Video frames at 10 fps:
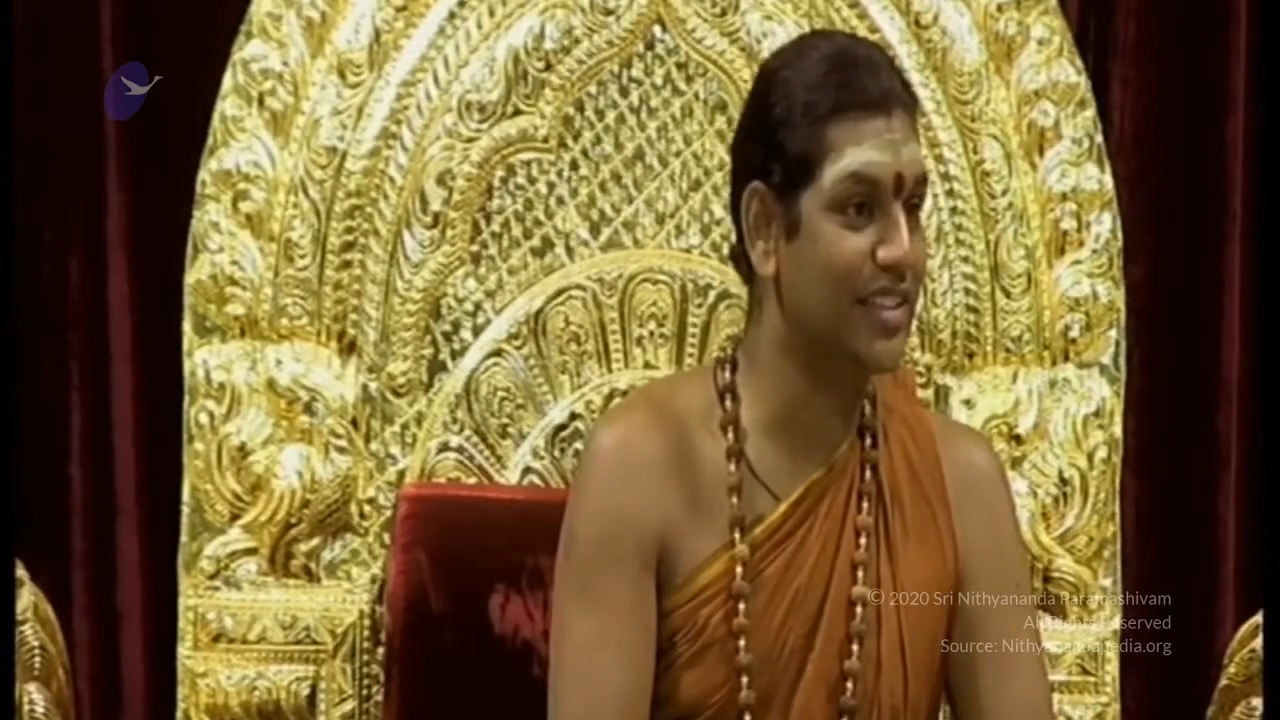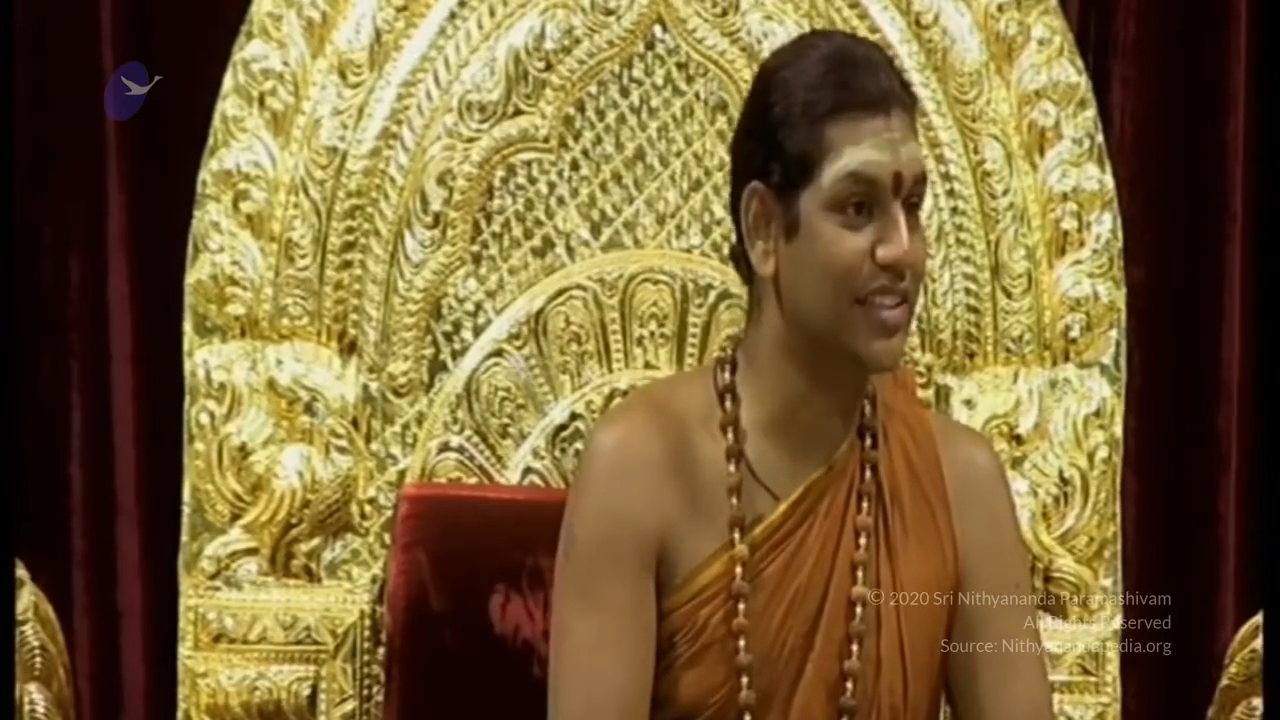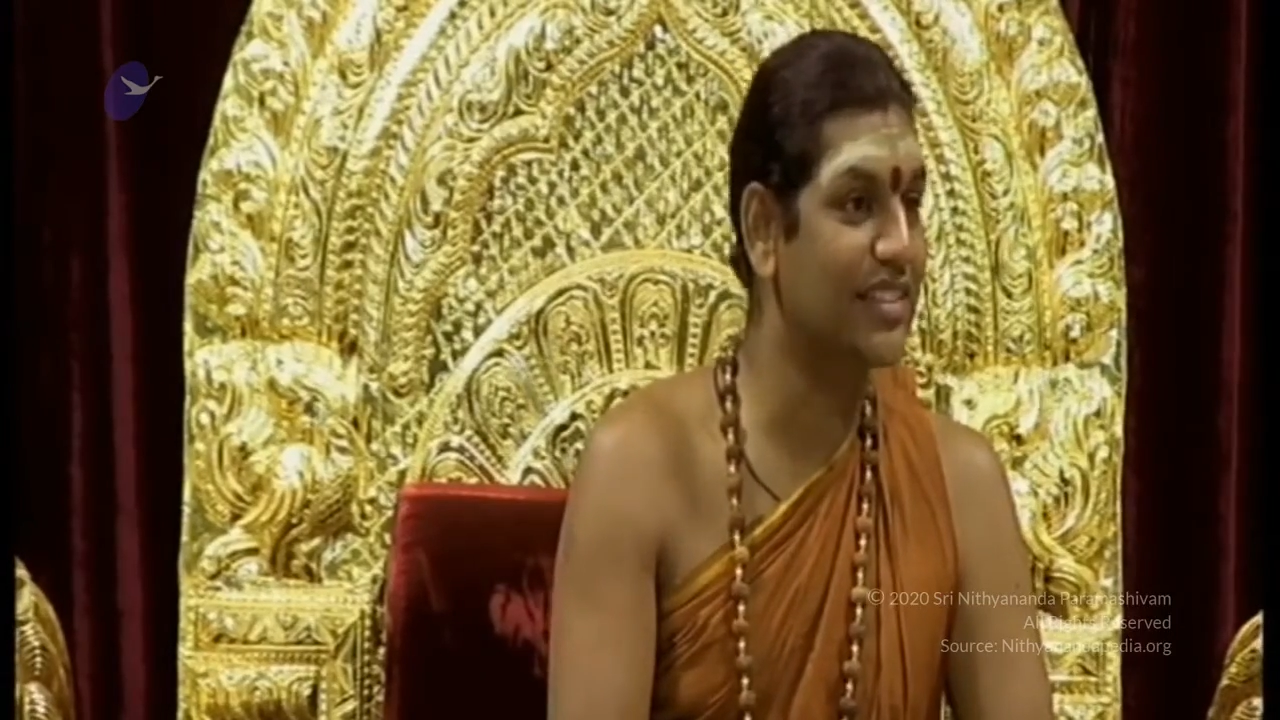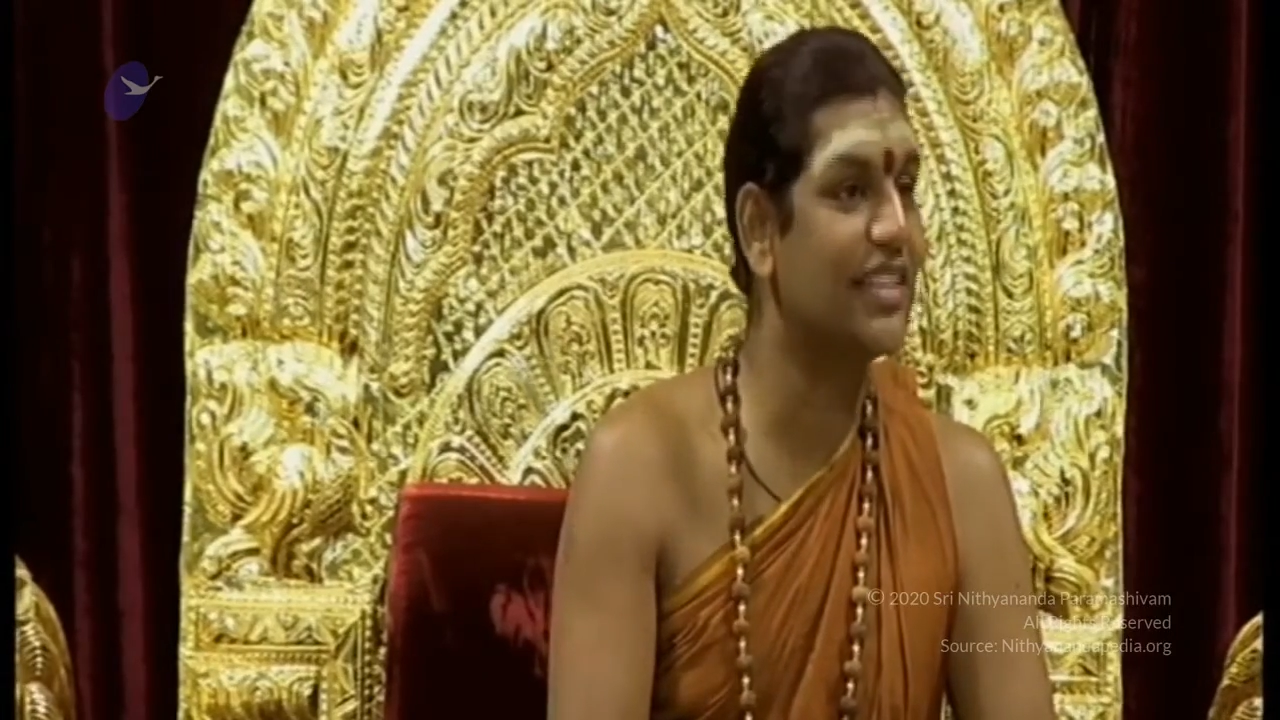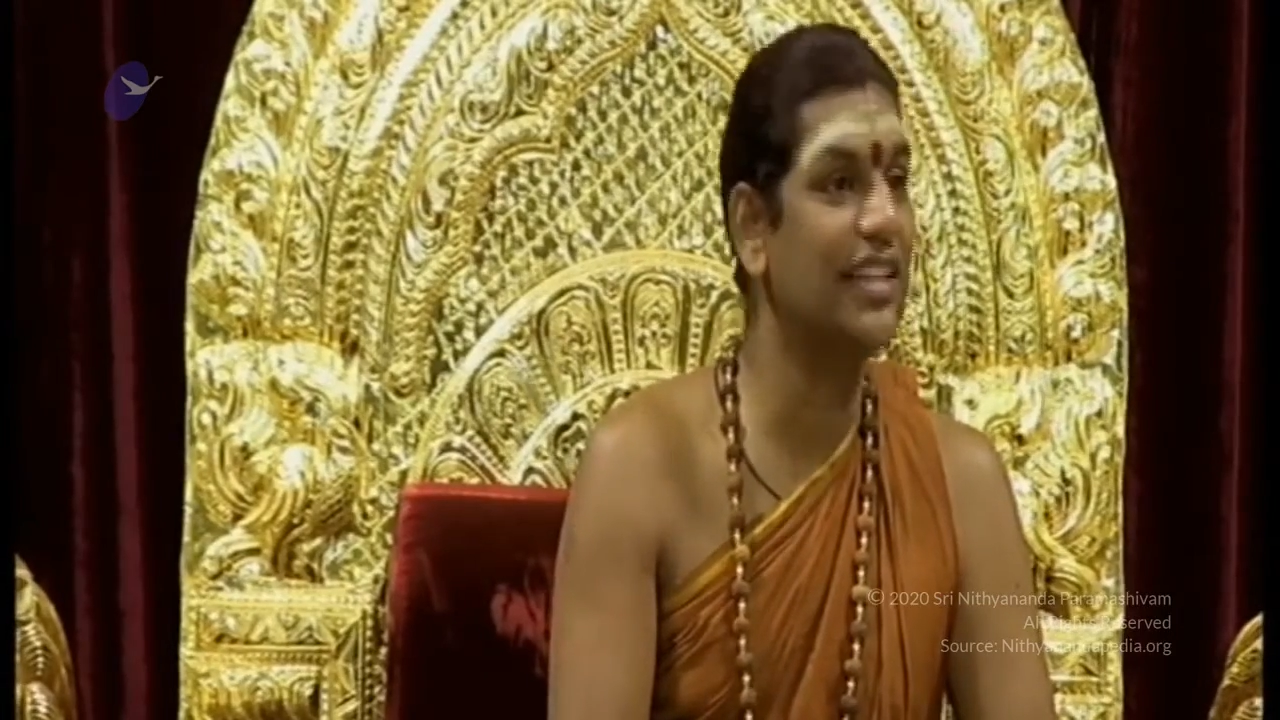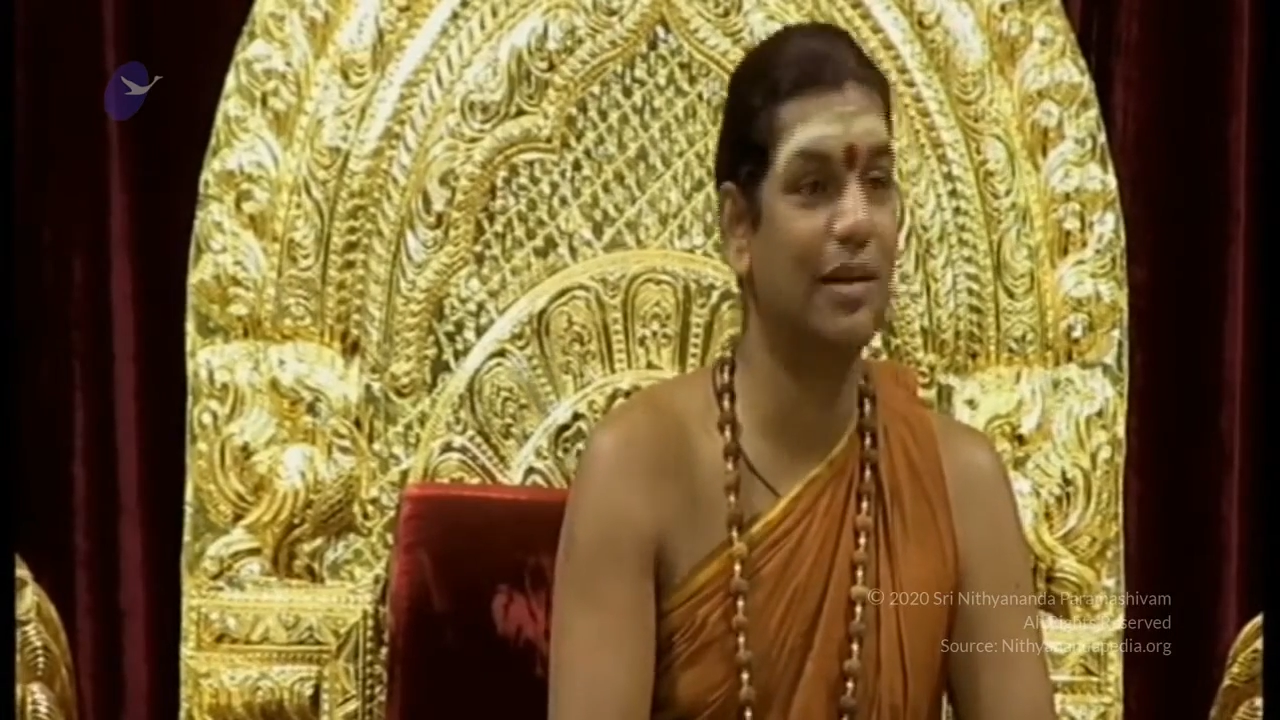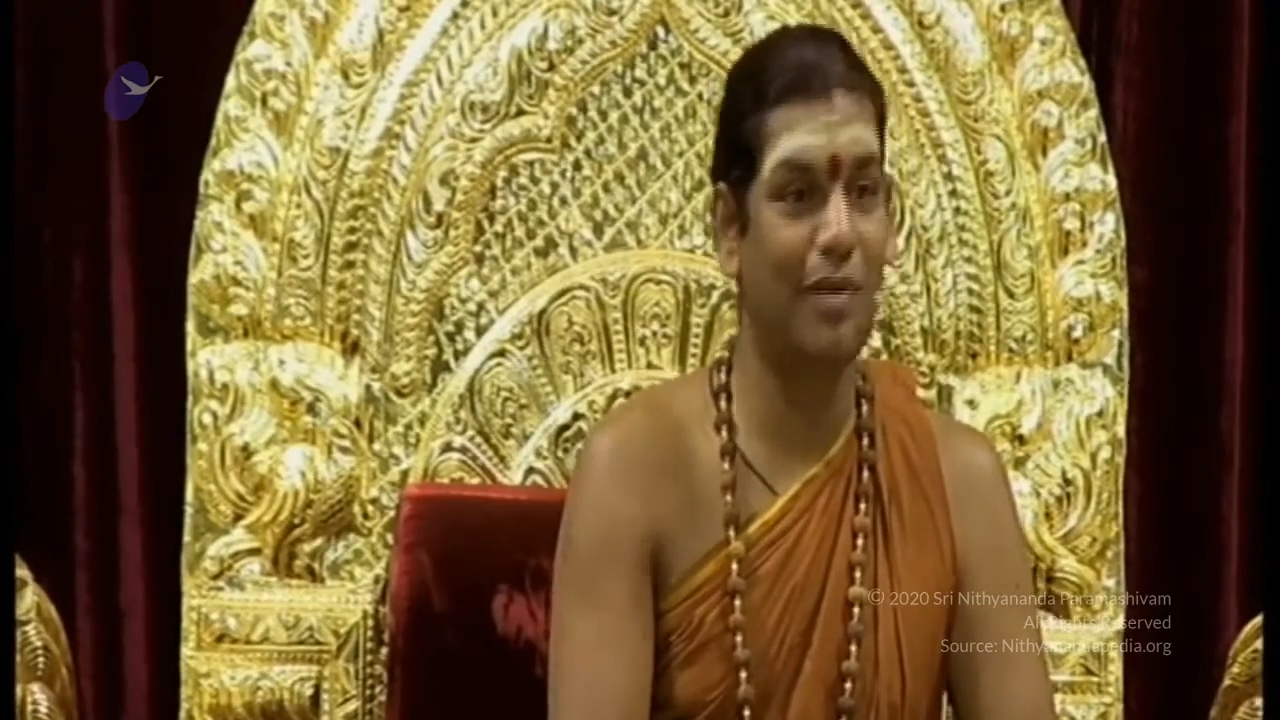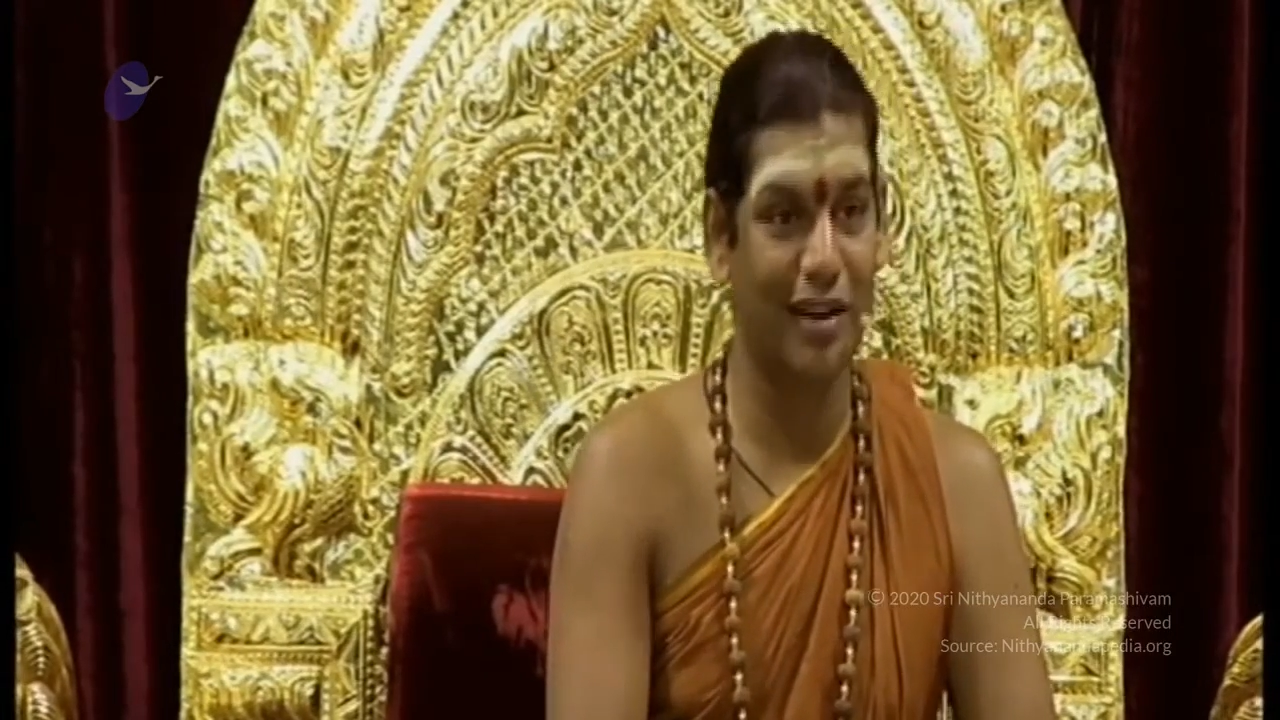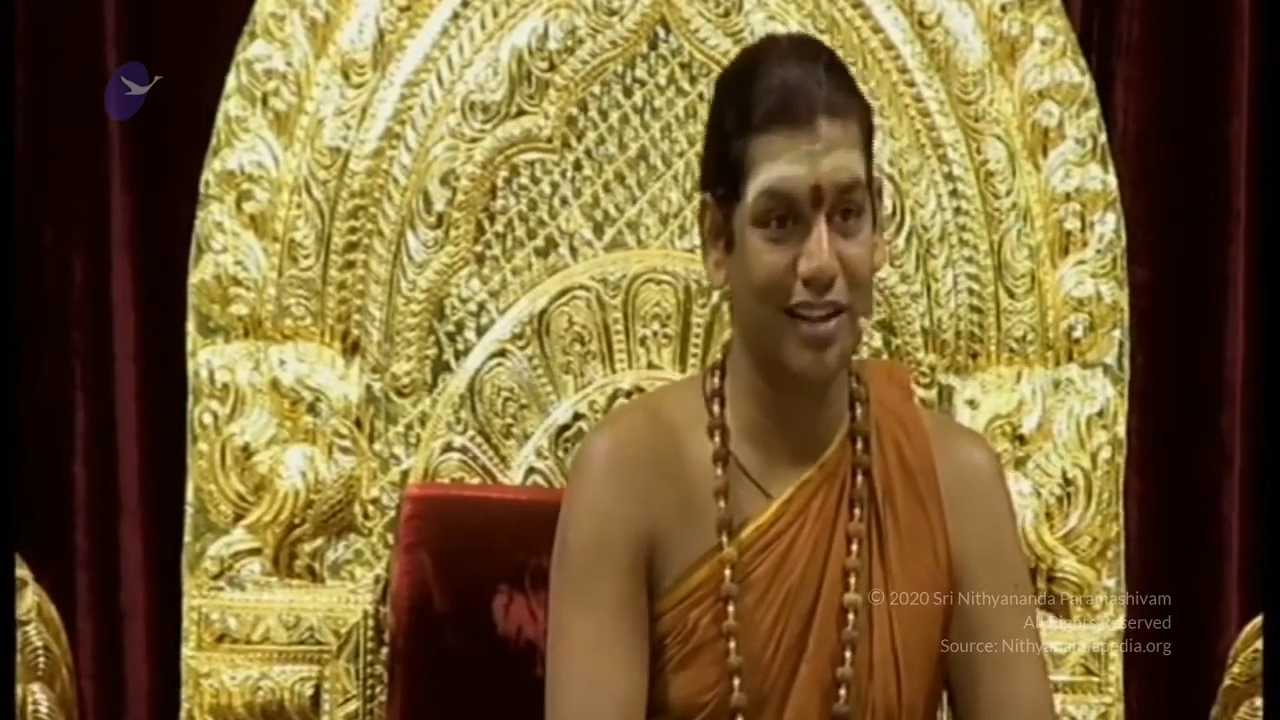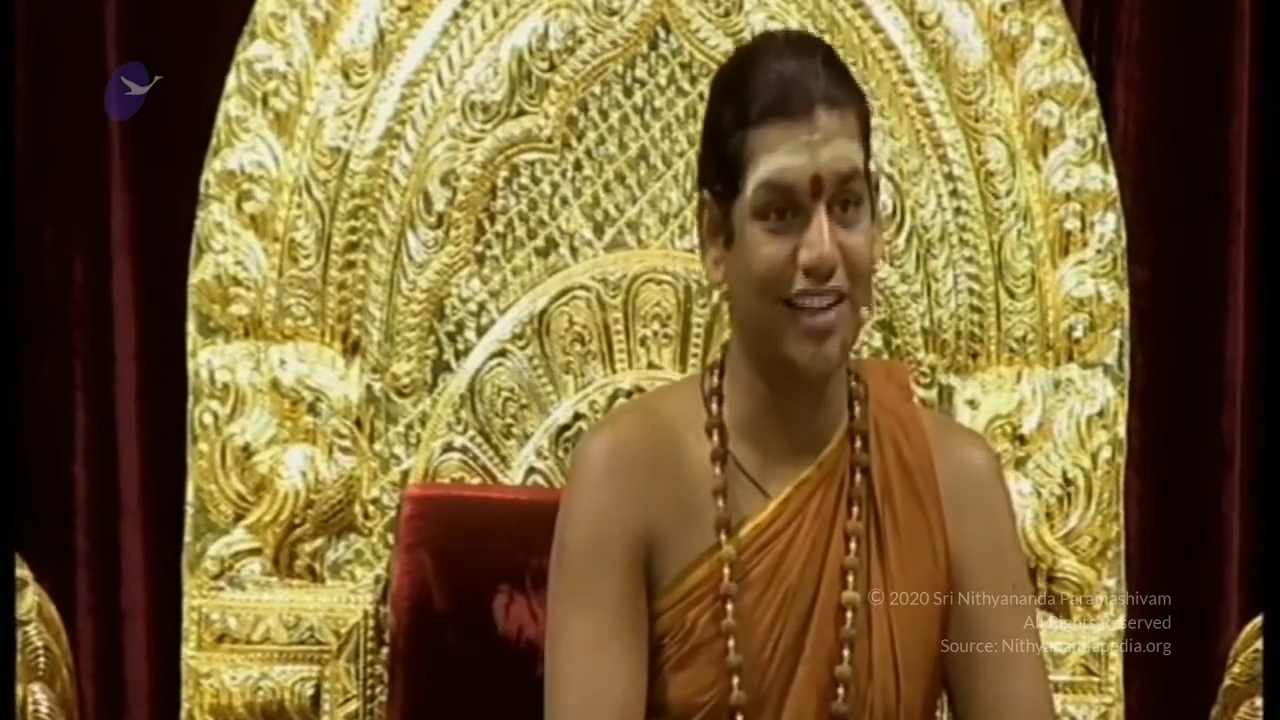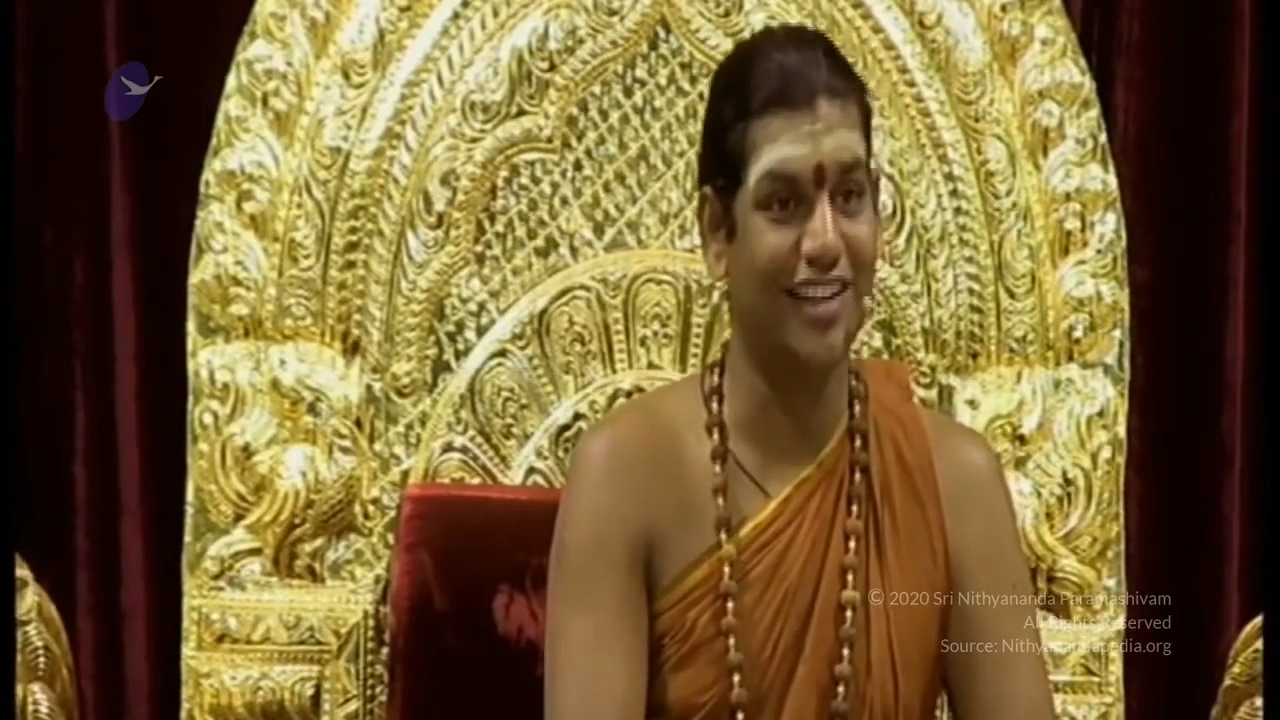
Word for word: is still the body.